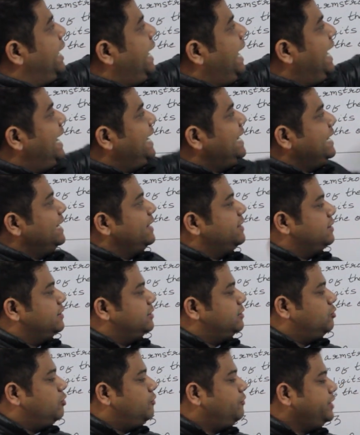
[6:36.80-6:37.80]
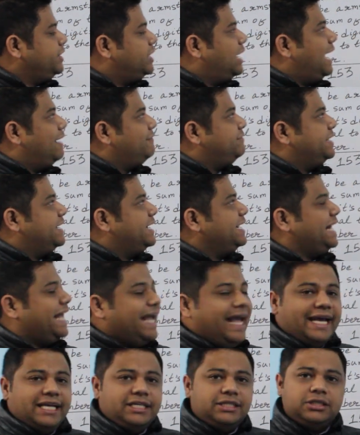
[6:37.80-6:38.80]
And over here I have
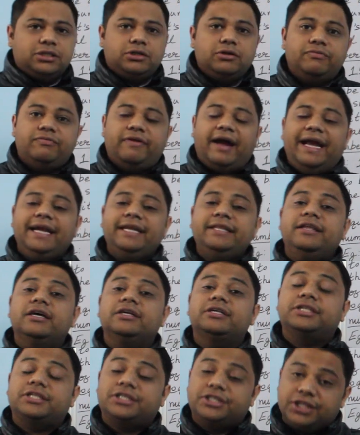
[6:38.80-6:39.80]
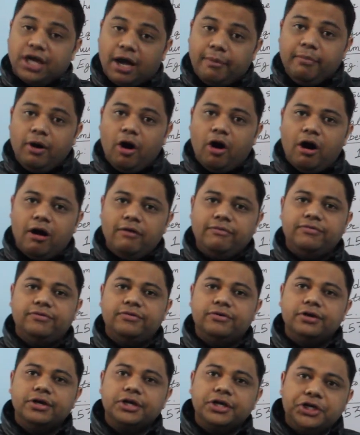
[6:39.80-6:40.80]
taken S to find the sum of
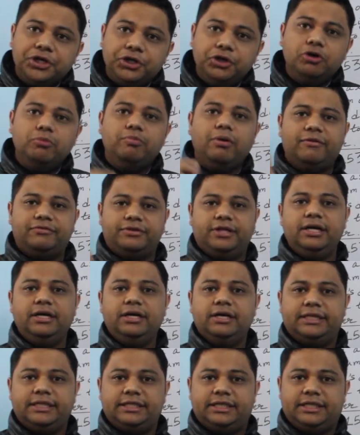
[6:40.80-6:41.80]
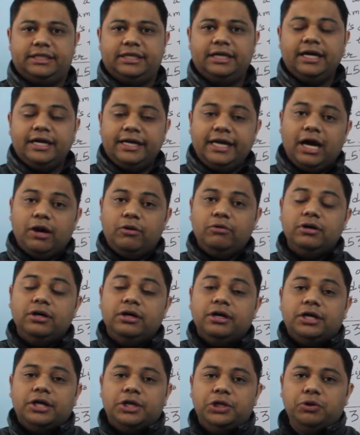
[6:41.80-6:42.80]
cube of the digit.
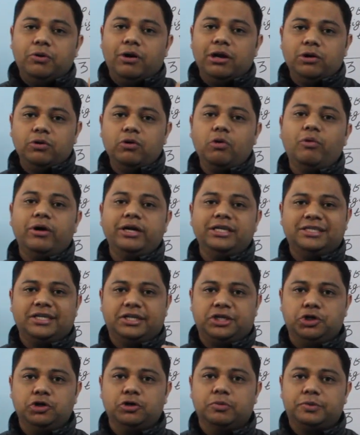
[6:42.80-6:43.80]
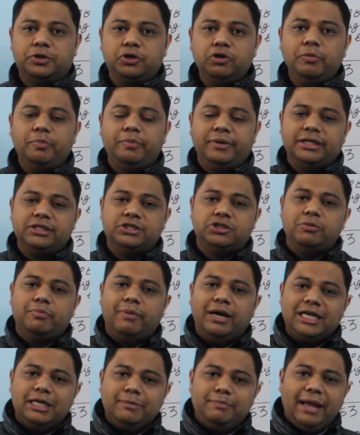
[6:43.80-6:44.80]
Now you all know what is a cube. Cube means to
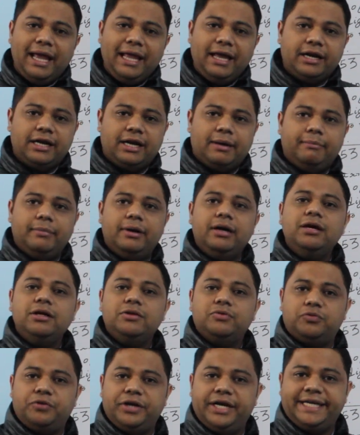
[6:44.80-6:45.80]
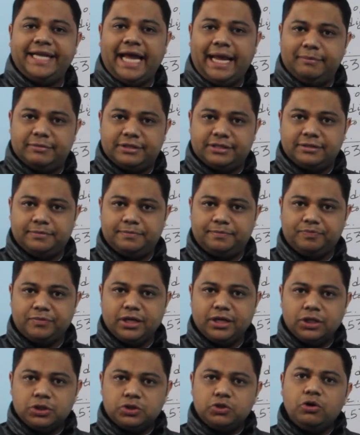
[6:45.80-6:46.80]
multiply a number 3 times.
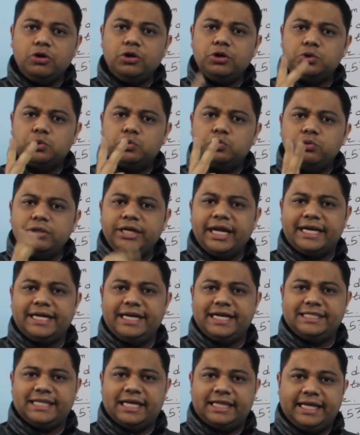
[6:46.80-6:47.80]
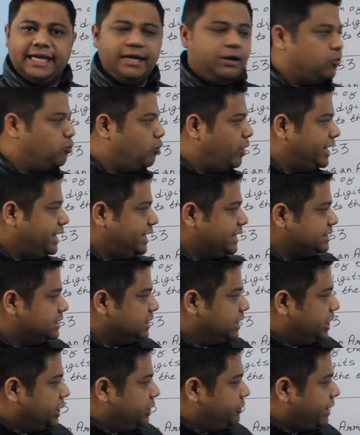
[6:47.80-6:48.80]
So two techniques are there. One
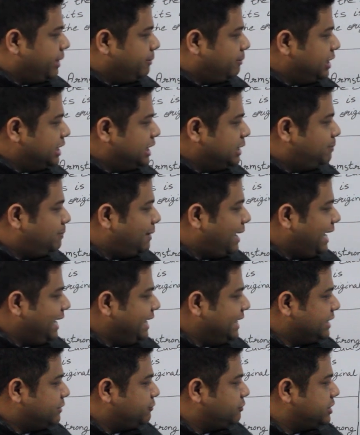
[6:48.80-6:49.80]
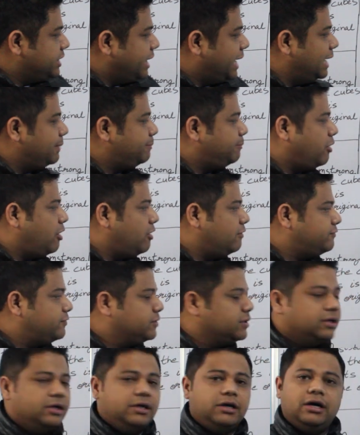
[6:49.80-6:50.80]
is you can multiply it with the help
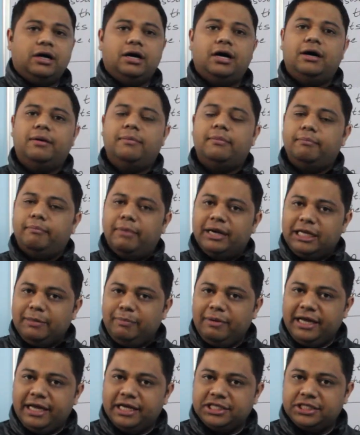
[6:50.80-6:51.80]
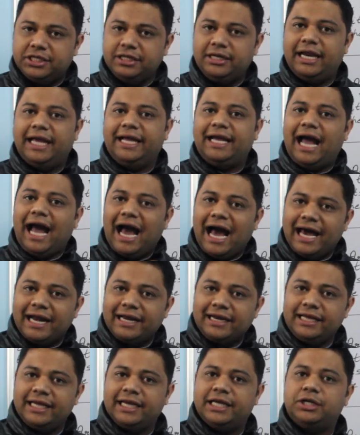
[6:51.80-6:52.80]
of multiplication, like
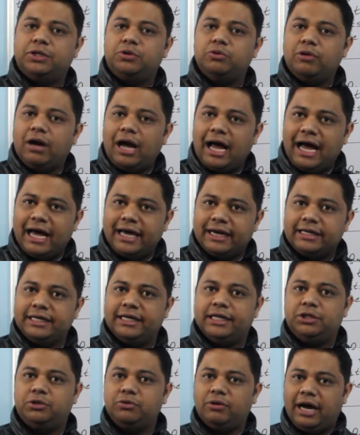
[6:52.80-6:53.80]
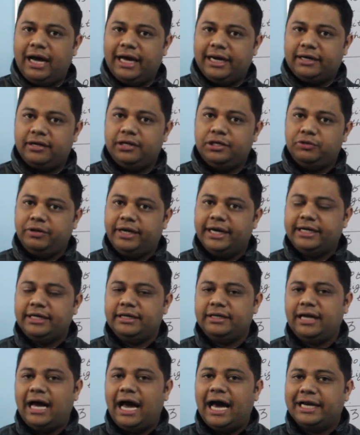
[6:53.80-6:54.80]
R into R into R. You
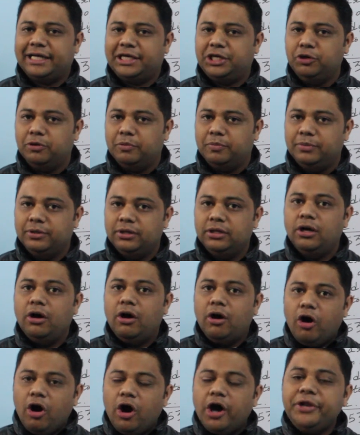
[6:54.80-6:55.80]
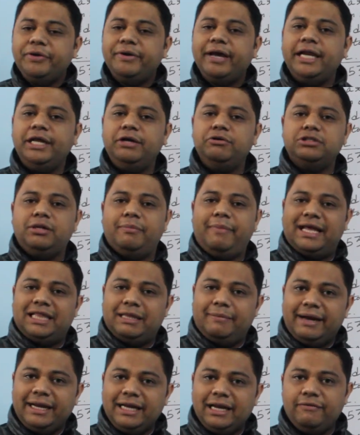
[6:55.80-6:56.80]
get R cube. Or you can use the
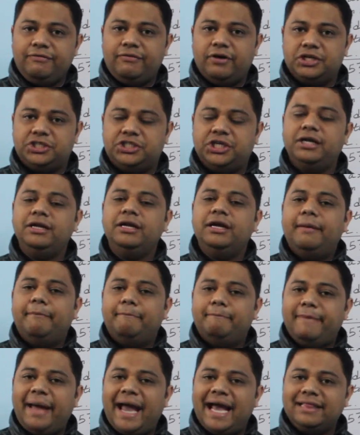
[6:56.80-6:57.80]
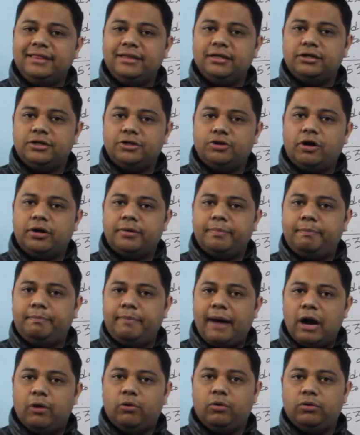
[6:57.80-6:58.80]
mathematical function
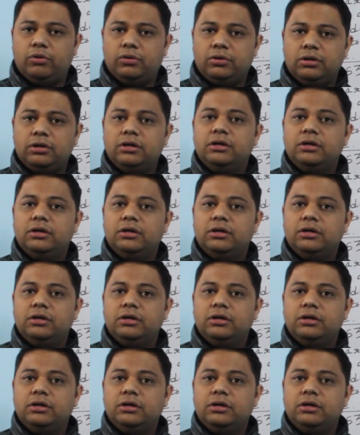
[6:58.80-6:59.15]
math.power